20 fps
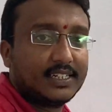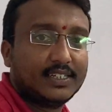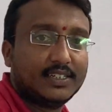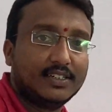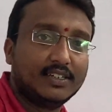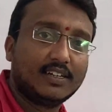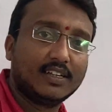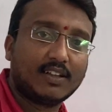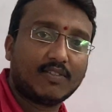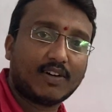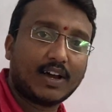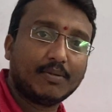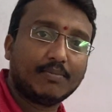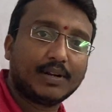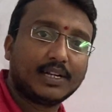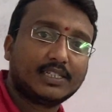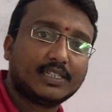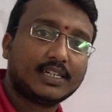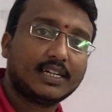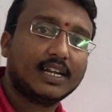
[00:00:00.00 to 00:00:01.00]
Due to the
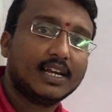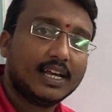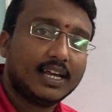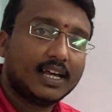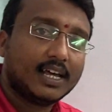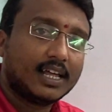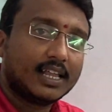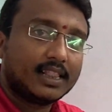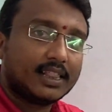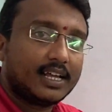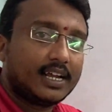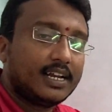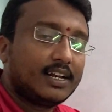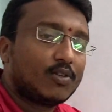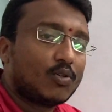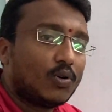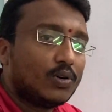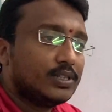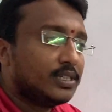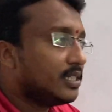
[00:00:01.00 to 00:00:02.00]
vibration, it
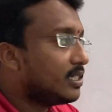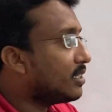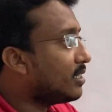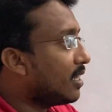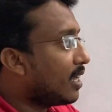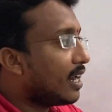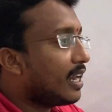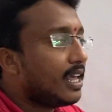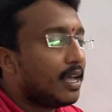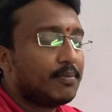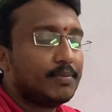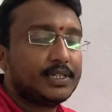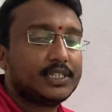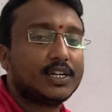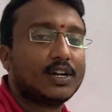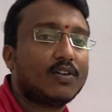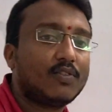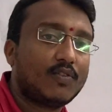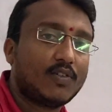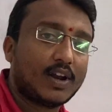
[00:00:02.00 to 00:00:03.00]
causes the re-emission
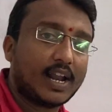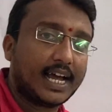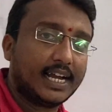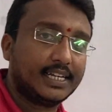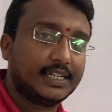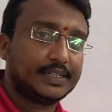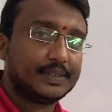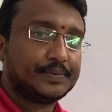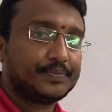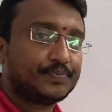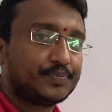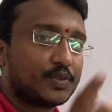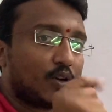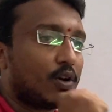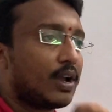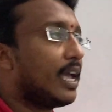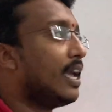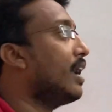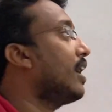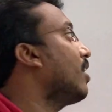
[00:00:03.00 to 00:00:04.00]
of light.
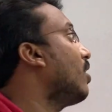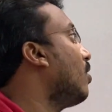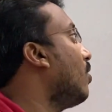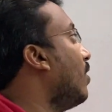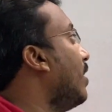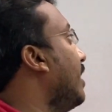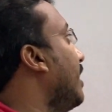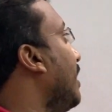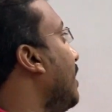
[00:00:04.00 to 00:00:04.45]
Okay, got